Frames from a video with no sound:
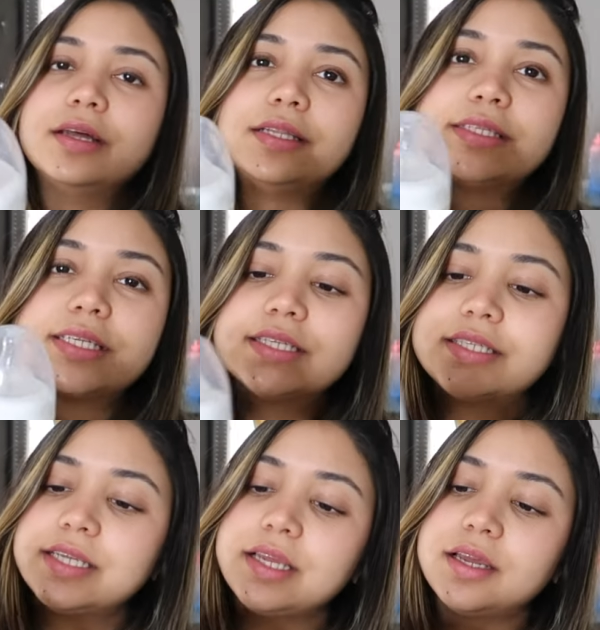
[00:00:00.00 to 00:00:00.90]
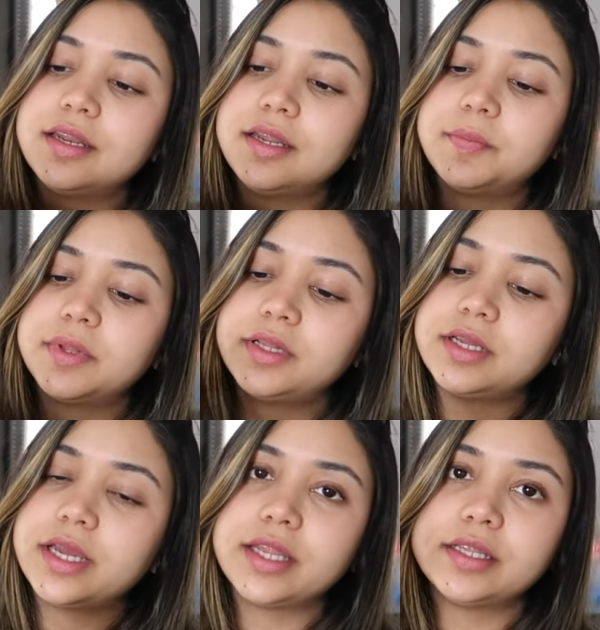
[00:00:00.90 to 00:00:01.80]
This is the nipple
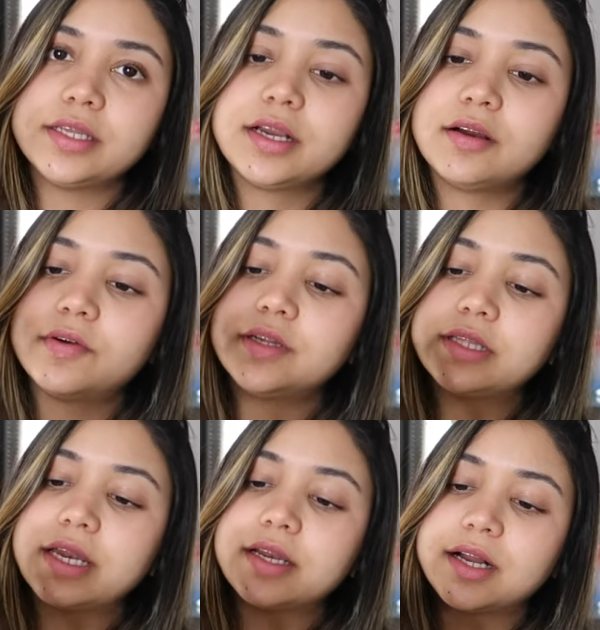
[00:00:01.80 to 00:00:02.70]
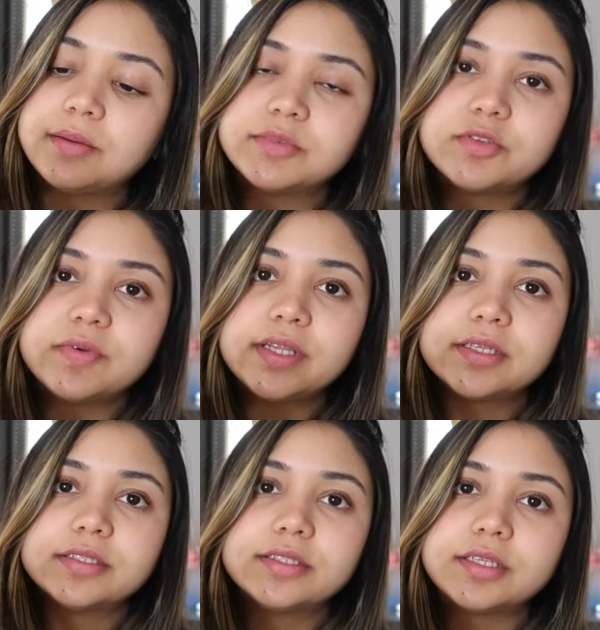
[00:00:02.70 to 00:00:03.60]
and the cover that it comes with,
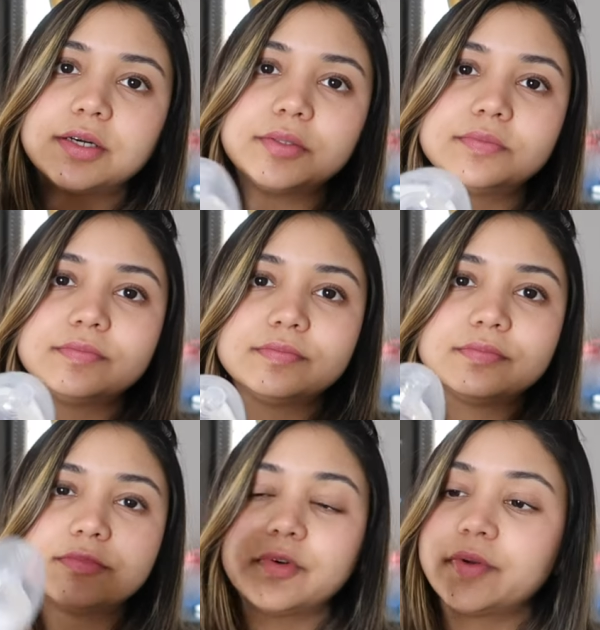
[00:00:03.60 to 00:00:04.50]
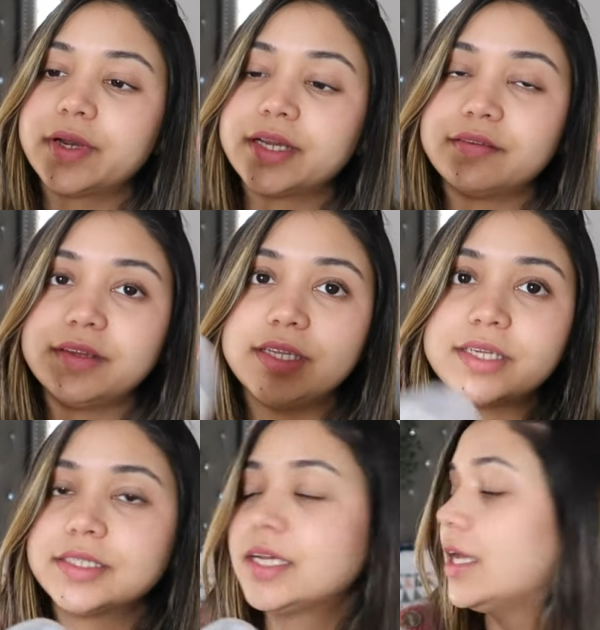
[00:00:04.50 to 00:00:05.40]
so very
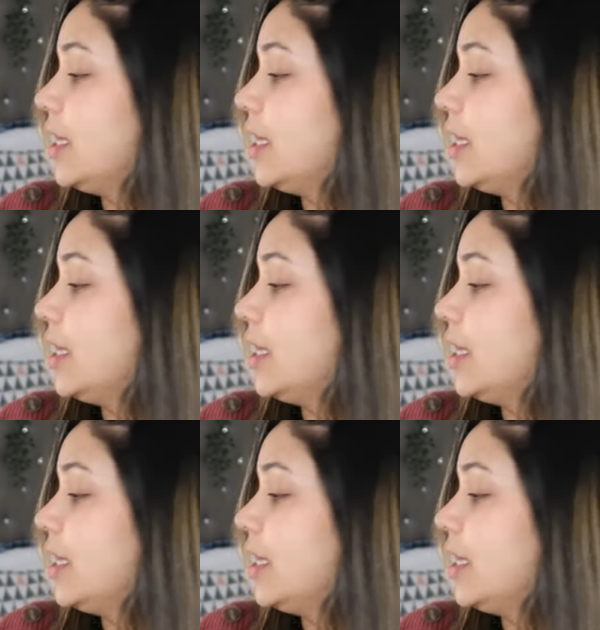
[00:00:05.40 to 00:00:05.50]
convenient.